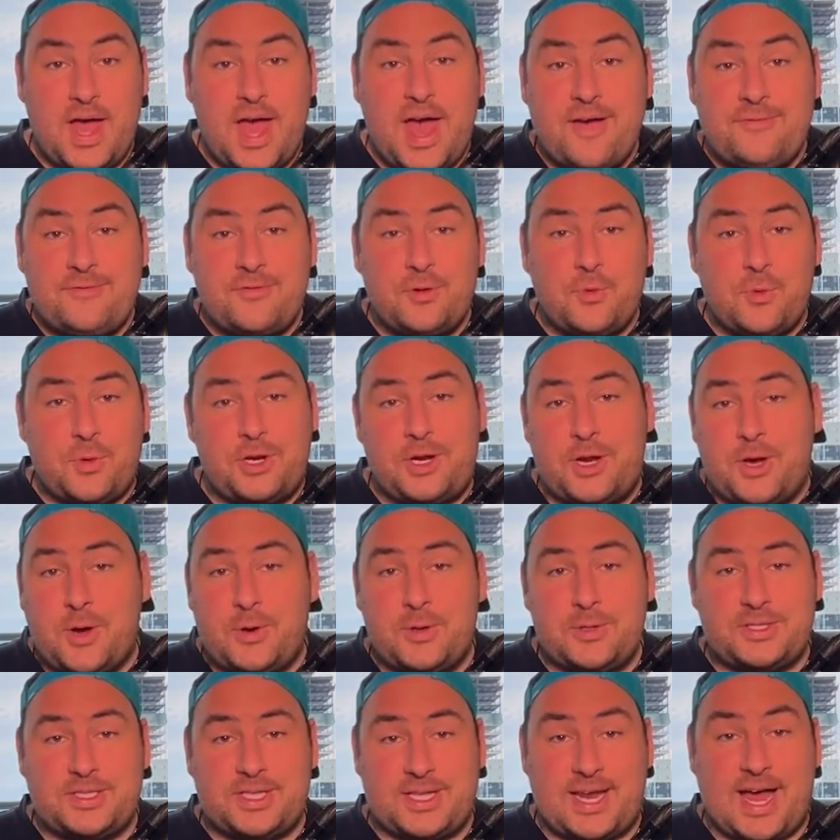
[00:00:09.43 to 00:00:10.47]
everyone
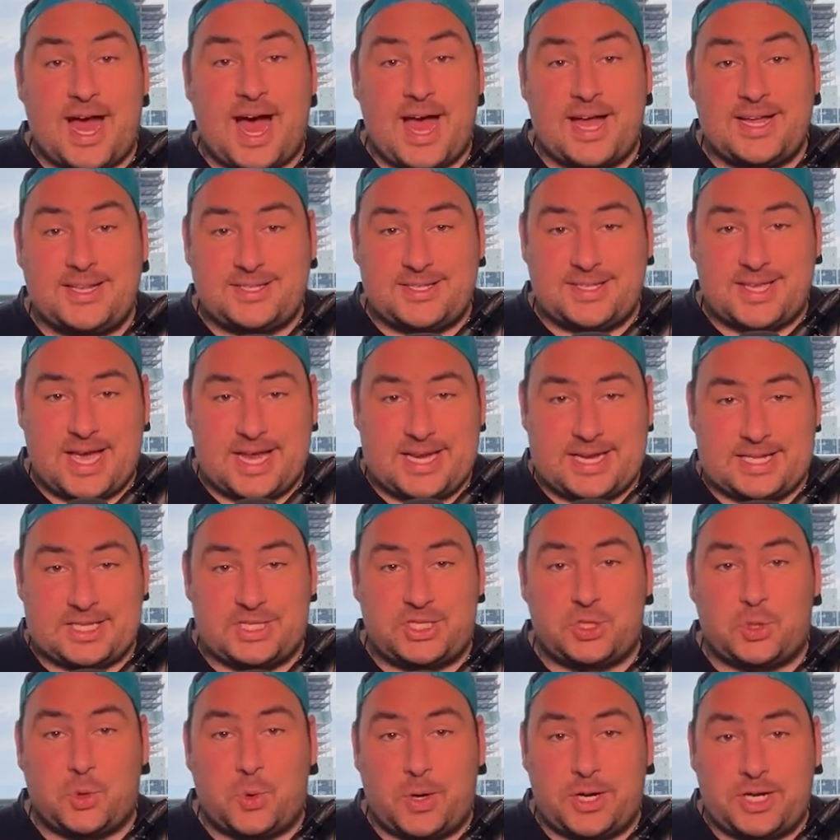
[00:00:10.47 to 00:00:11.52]
knows that hindsight is
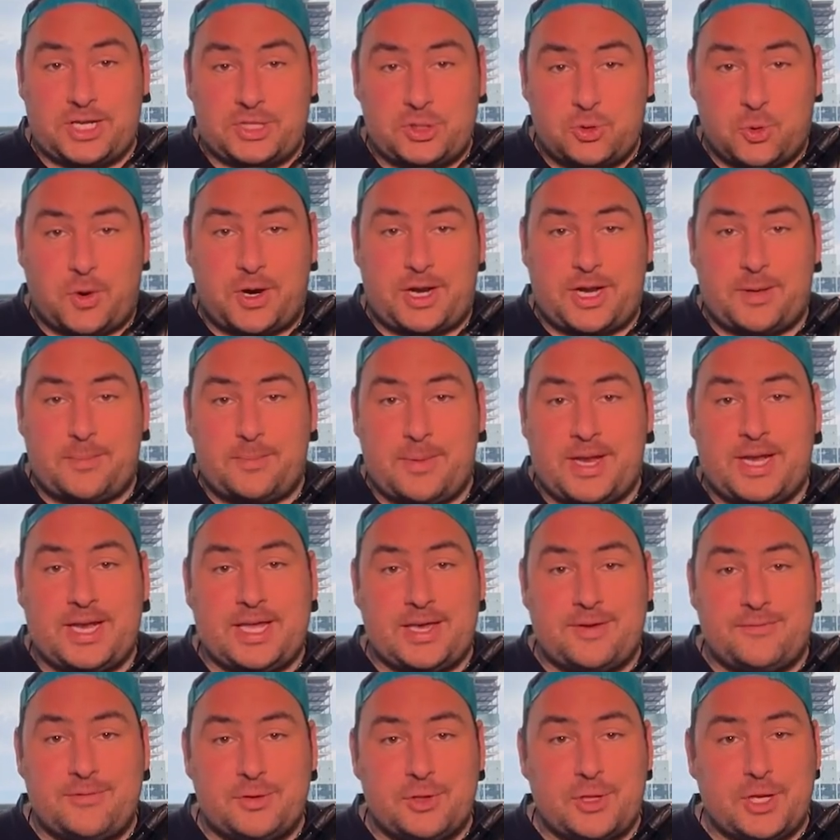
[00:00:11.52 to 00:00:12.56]
twenty twenty, meaning
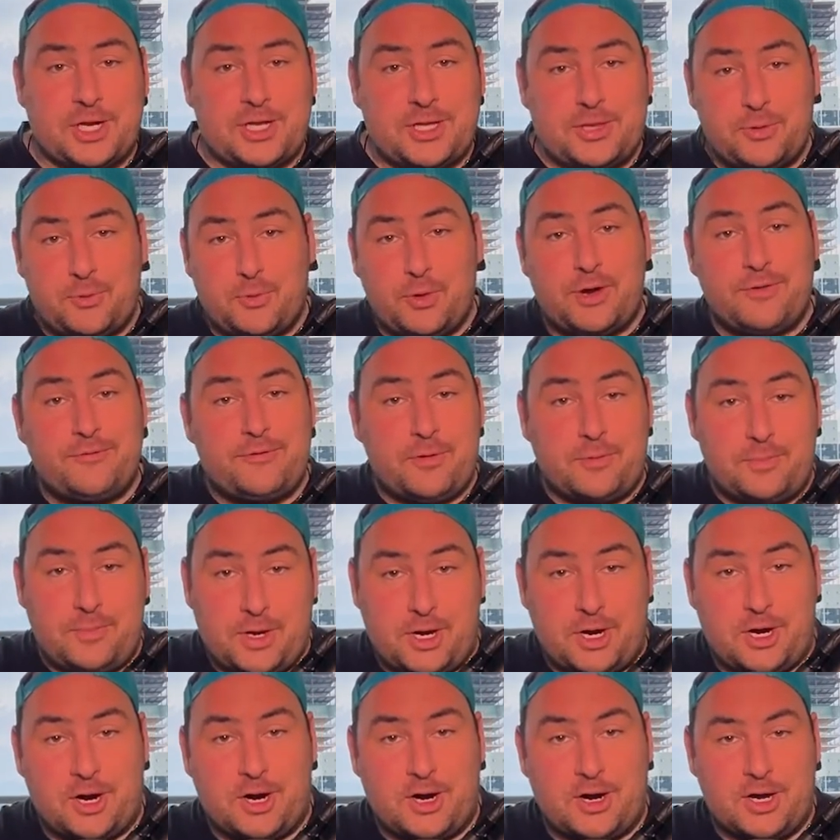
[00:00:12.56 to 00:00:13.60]
if you look in the rearview
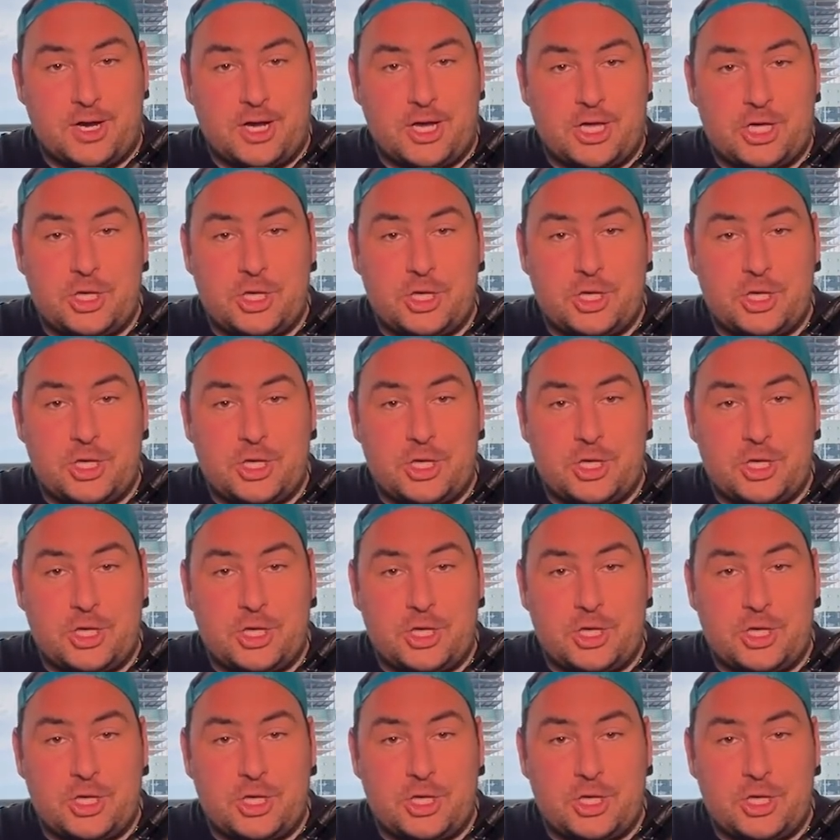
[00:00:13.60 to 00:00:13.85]
mirror,